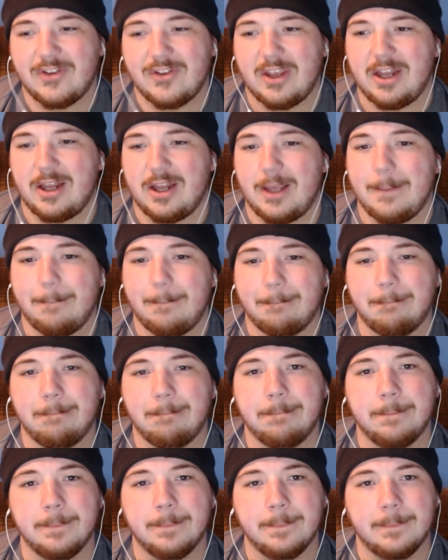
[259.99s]
in it,
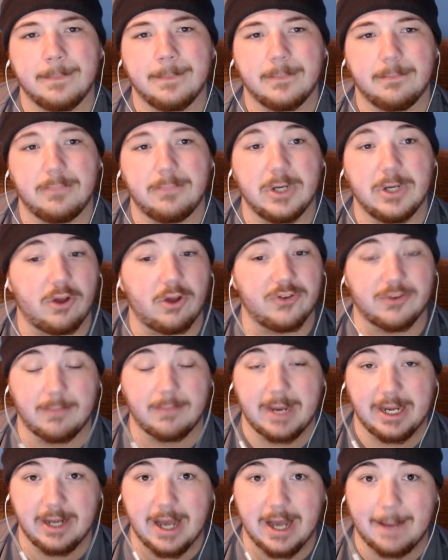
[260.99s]
but it also
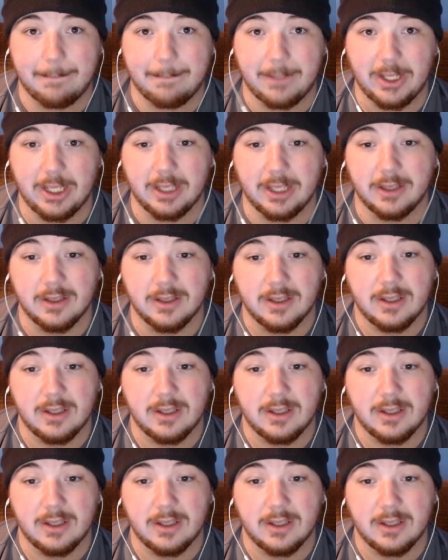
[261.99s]
might not be.